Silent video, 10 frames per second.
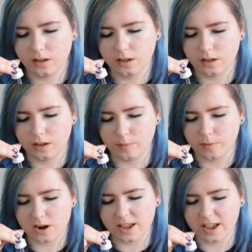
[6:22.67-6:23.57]
kind
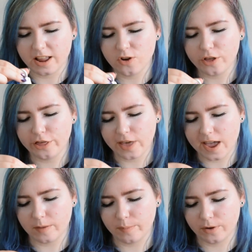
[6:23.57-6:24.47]
of like, not
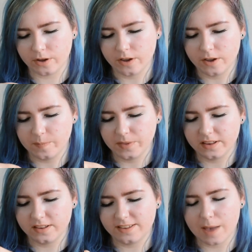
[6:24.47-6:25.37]
thick, but
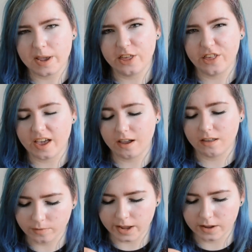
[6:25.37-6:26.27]

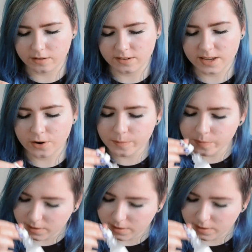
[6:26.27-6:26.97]
semi-thick like serum.